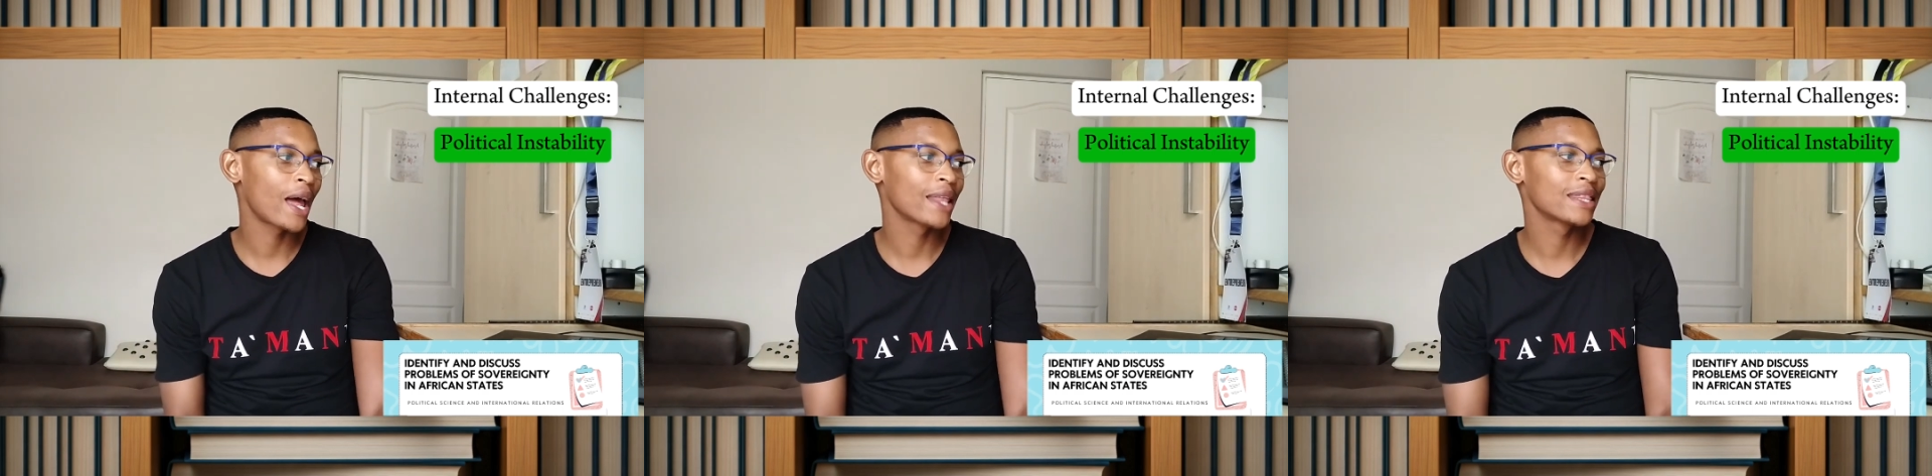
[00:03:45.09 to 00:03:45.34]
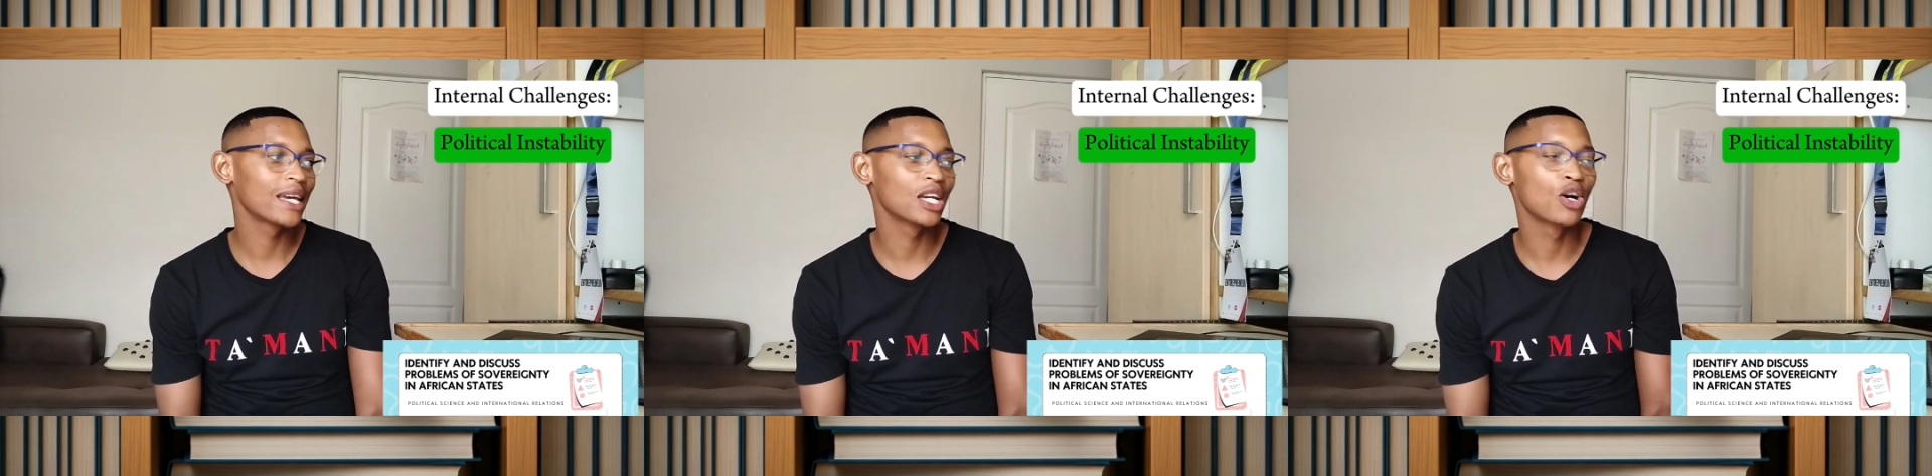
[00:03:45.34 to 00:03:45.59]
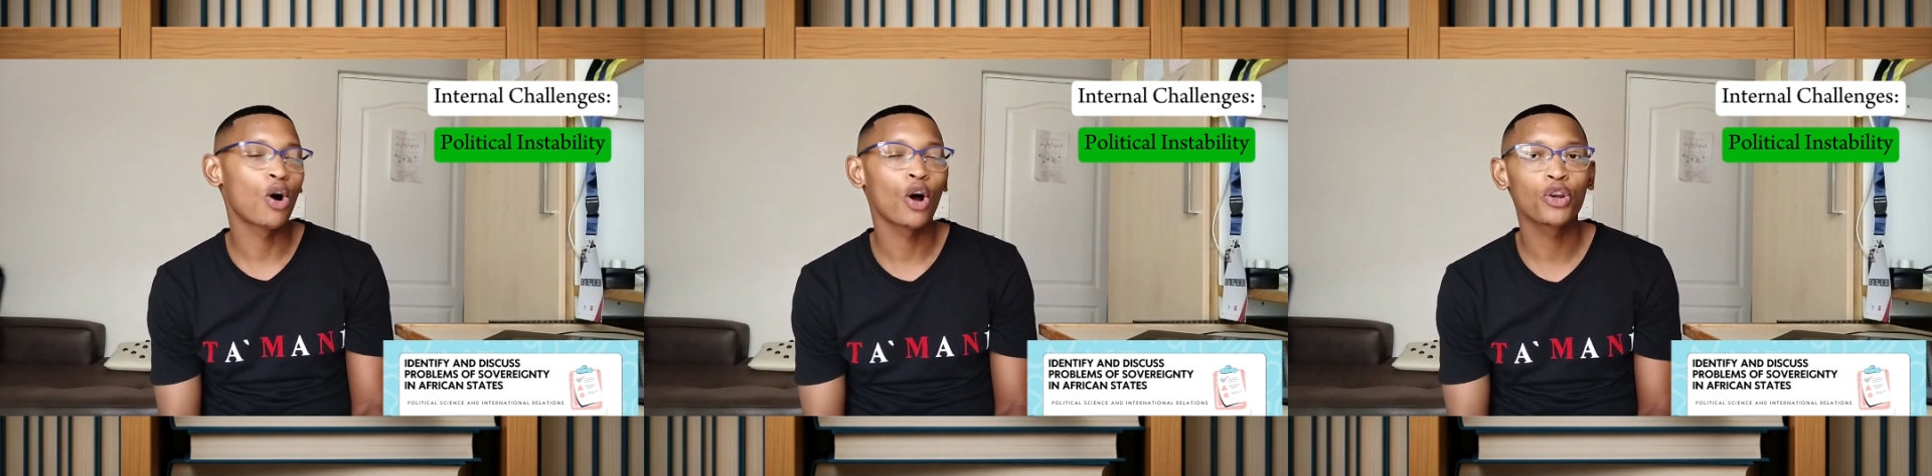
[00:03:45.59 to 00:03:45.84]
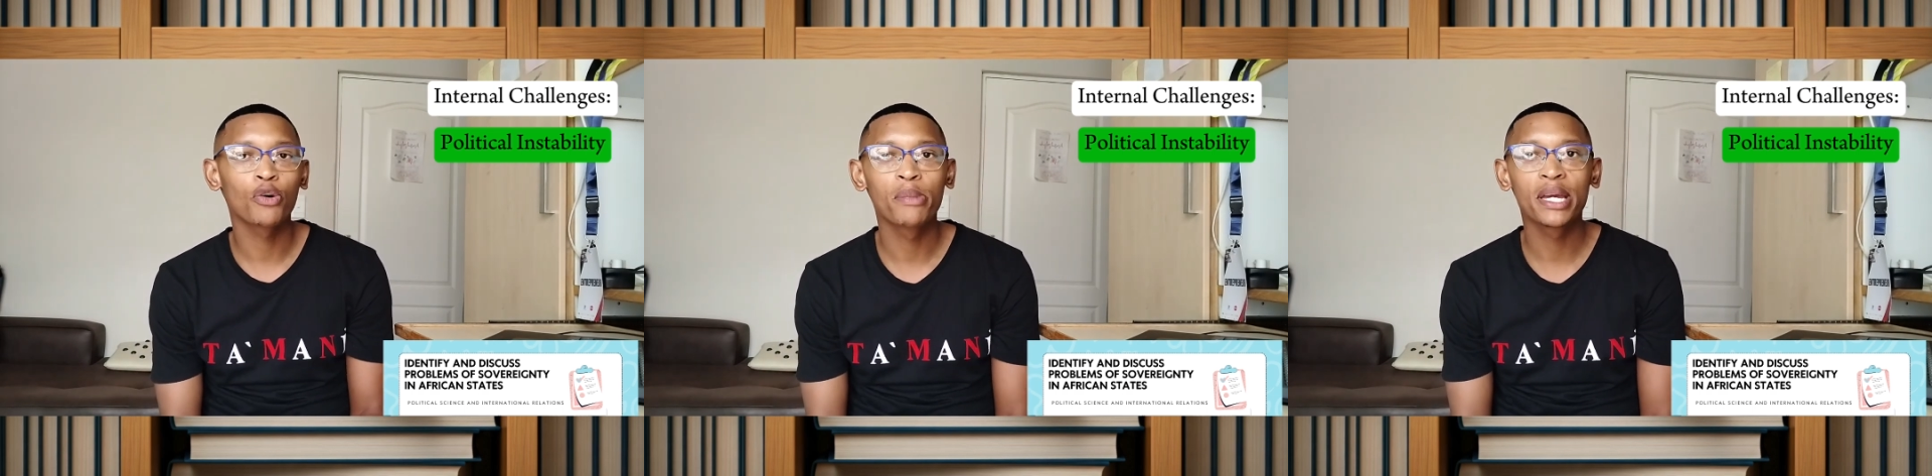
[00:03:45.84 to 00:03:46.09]
at the
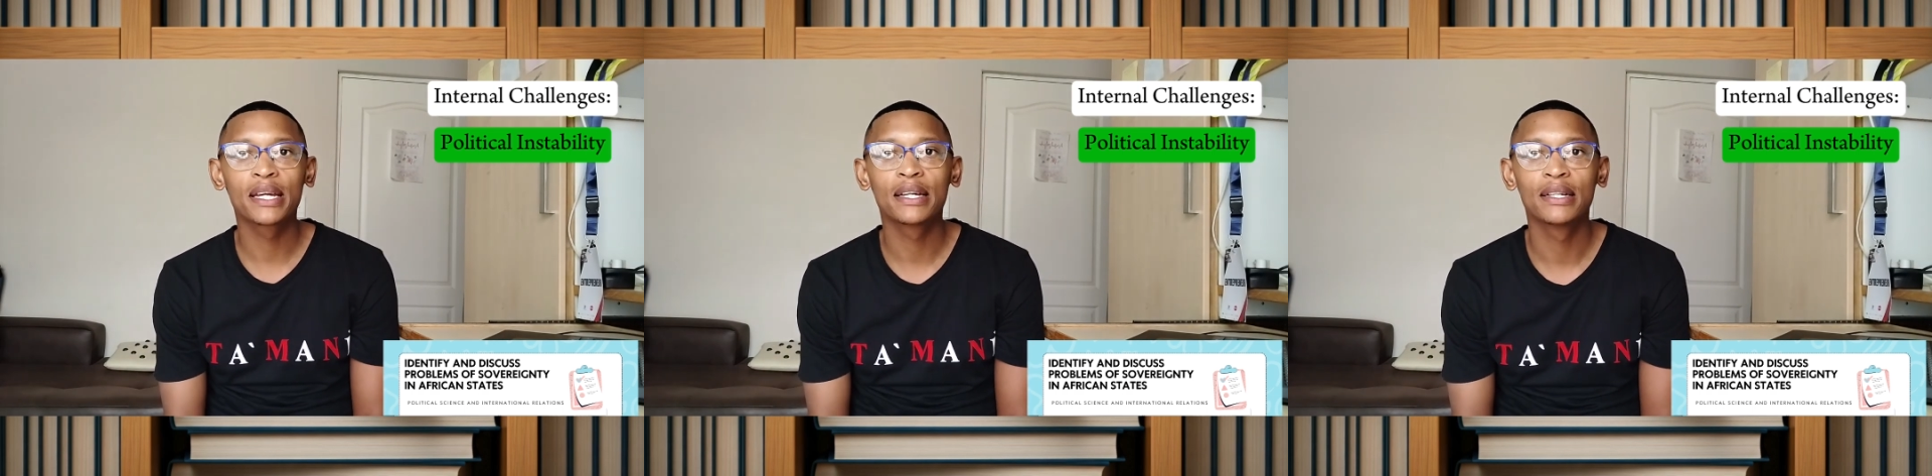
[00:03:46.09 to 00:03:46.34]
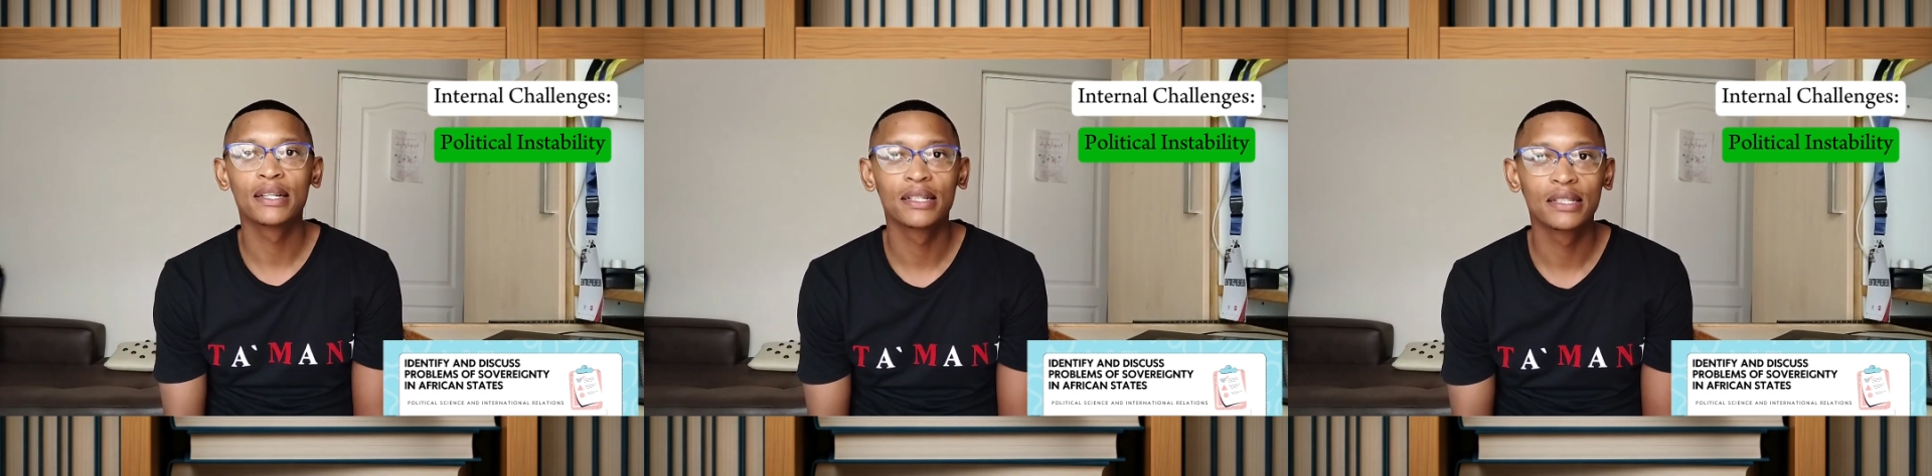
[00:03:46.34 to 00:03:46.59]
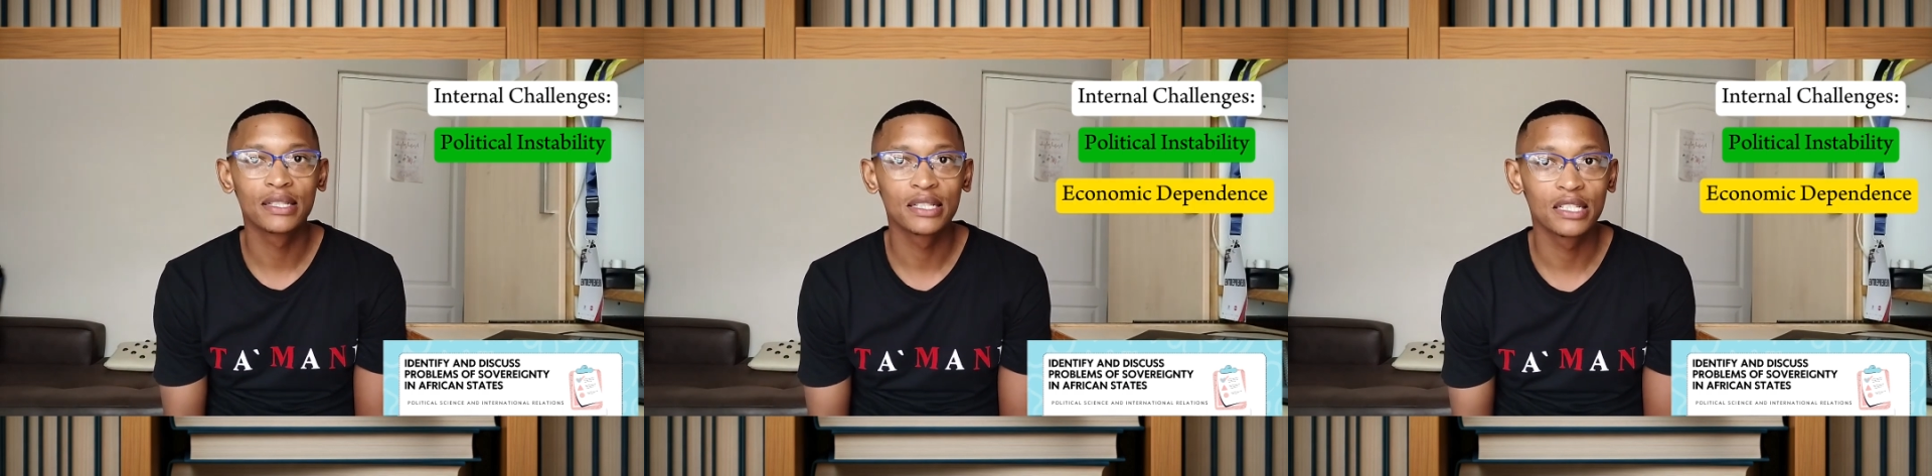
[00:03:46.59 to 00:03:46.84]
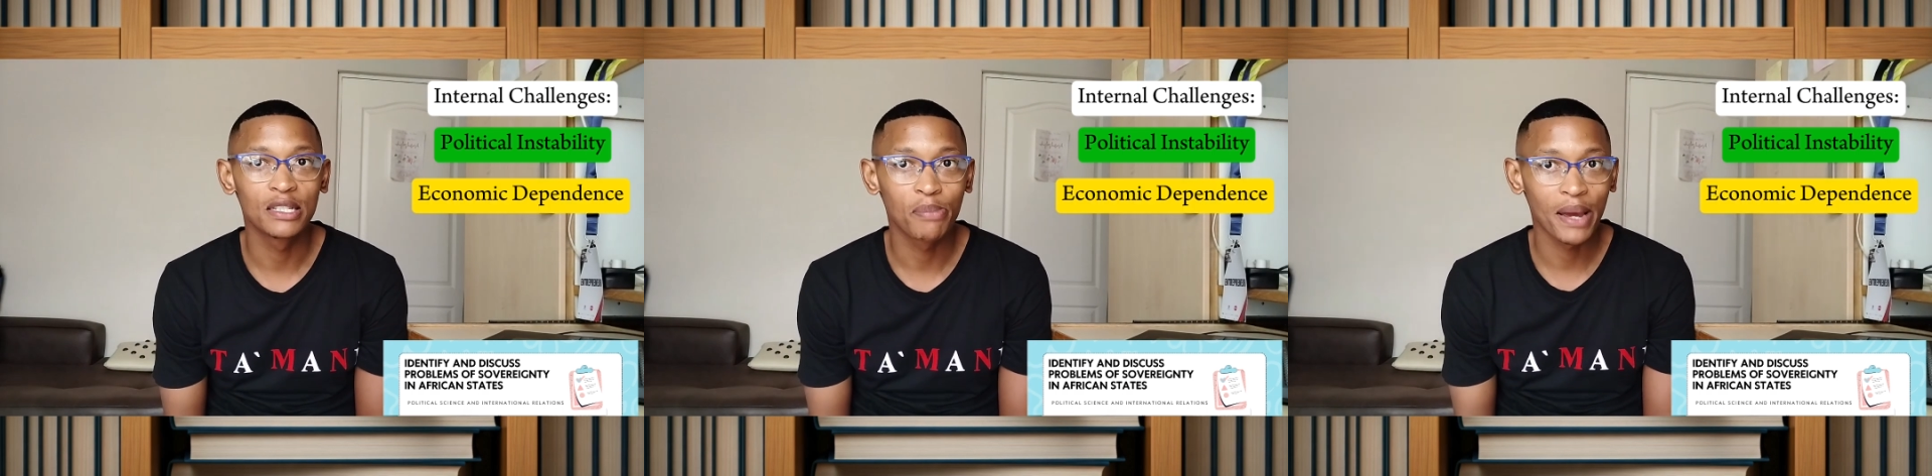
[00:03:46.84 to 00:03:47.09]
economic
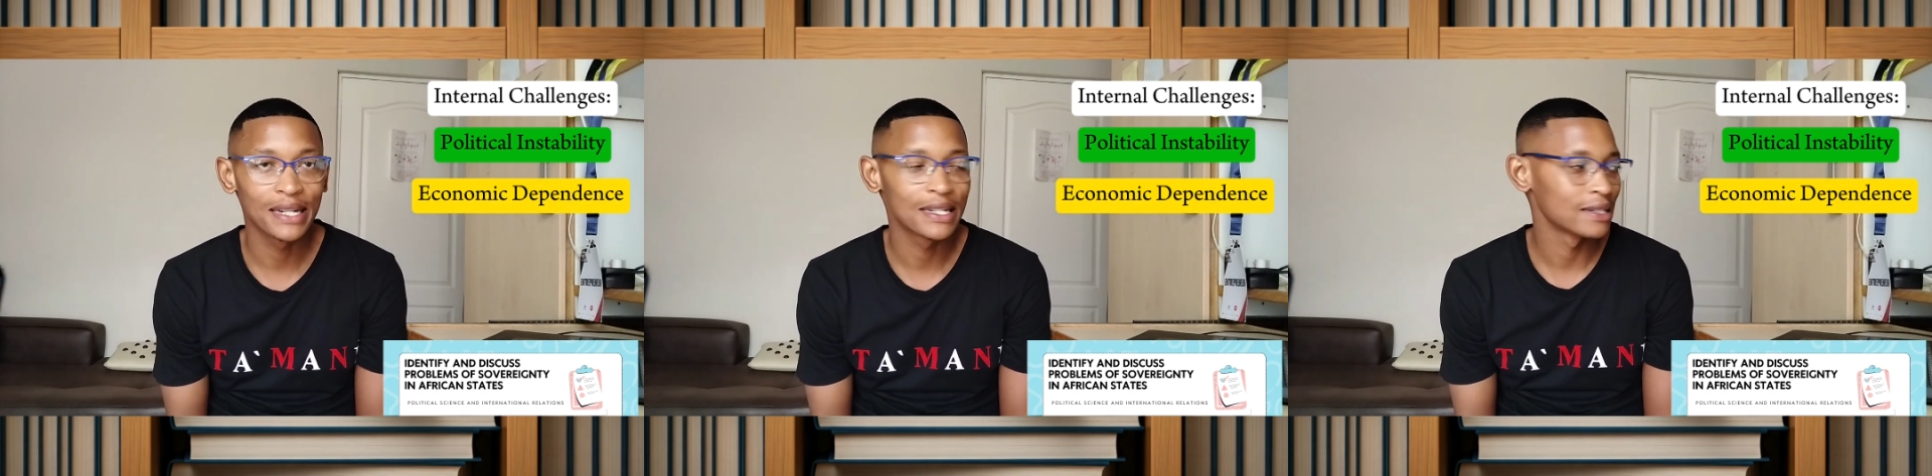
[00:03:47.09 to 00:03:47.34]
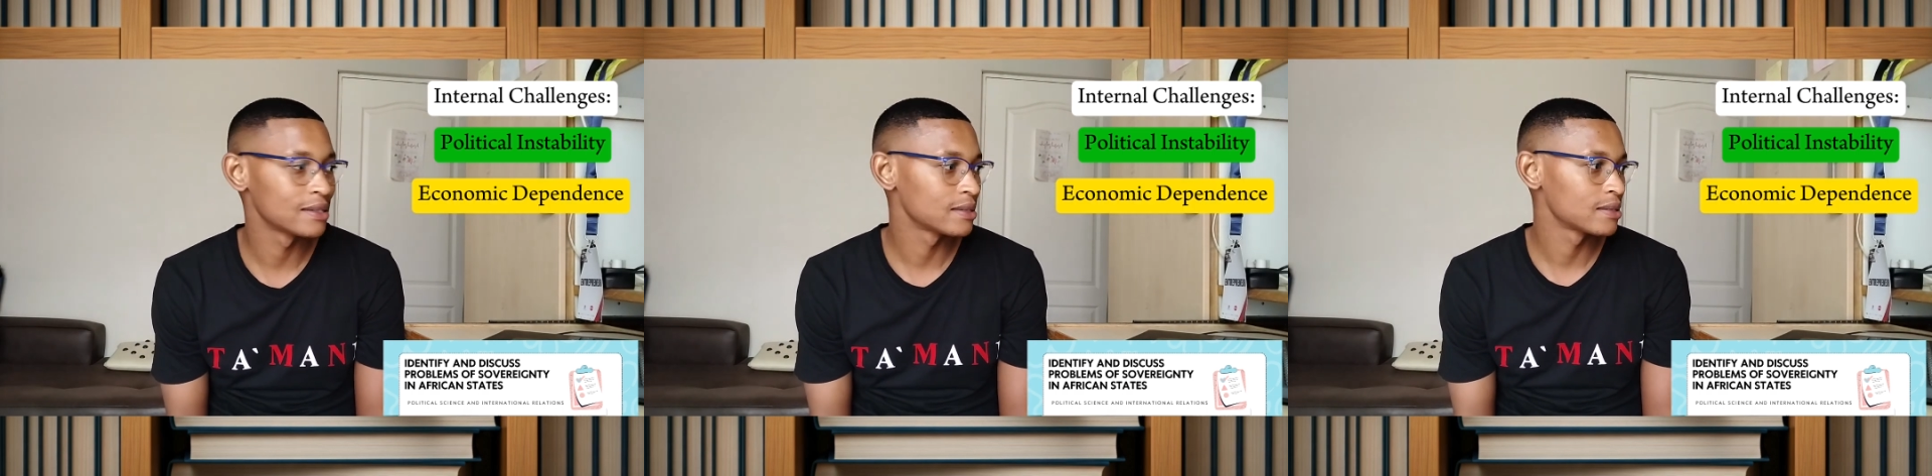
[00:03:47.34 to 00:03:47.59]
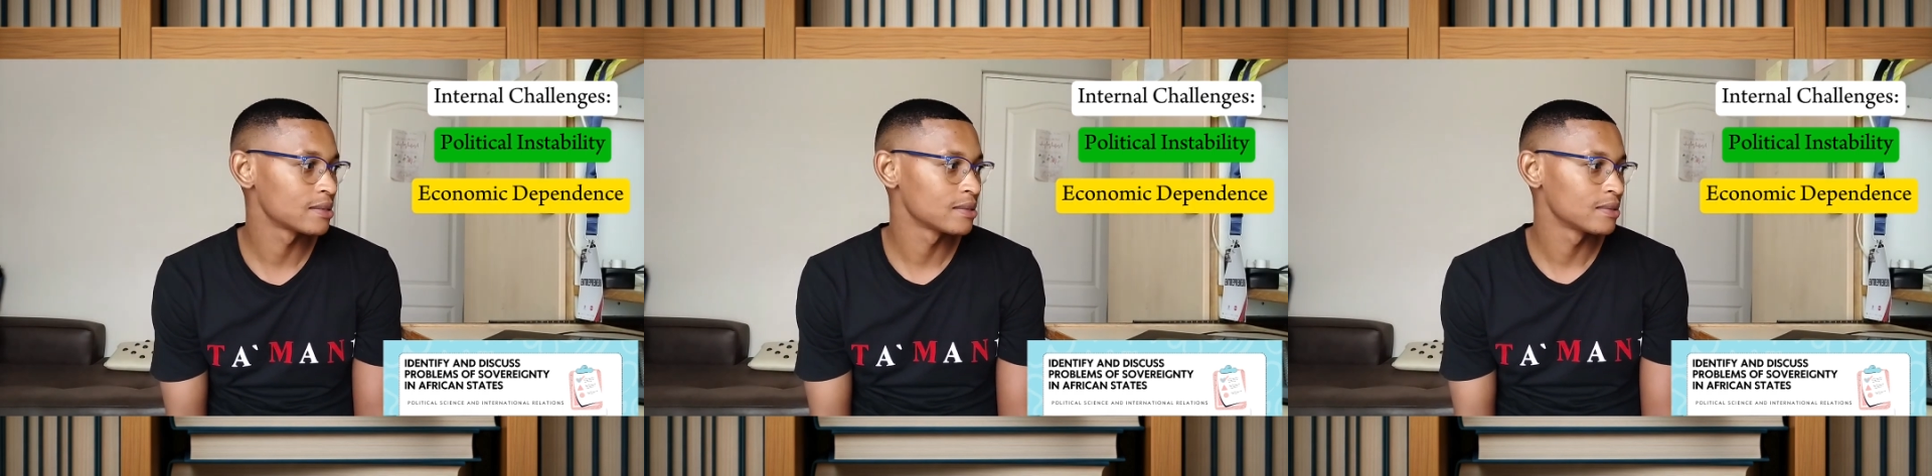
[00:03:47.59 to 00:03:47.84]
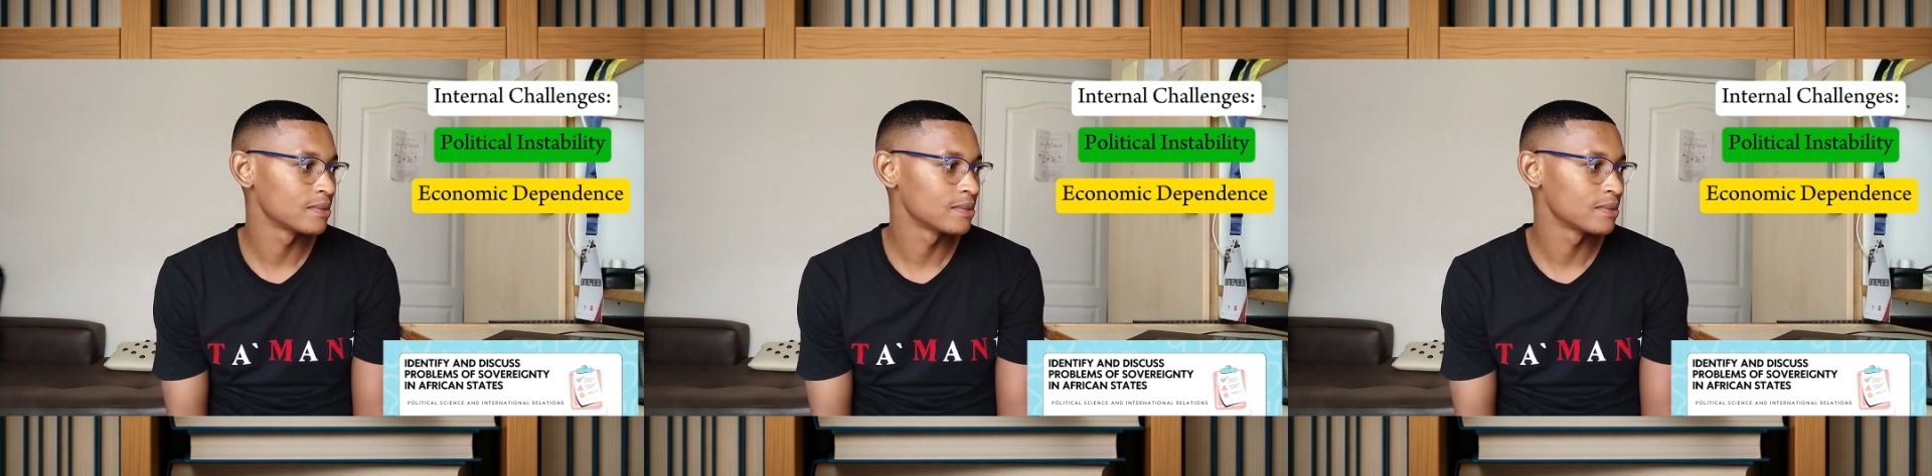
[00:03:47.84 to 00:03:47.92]
dependence,